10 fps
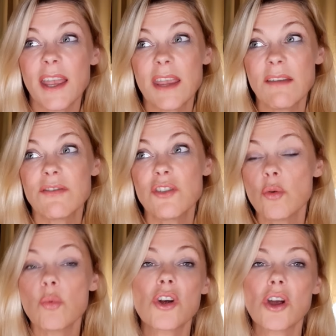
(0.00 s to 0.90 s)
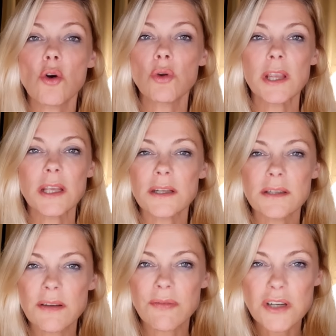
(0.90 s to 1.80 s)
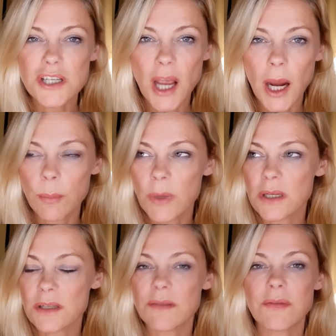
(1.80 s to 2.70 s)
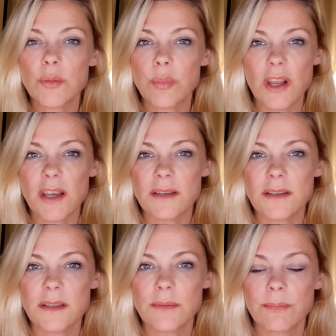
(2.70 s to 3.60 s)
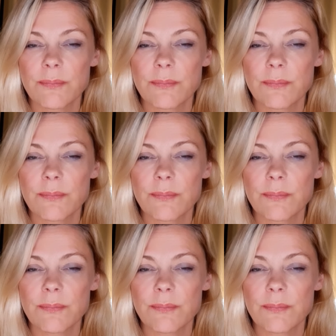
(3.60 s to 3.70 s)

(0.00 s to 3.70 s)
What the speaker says: if you were only in a different time, in a different place.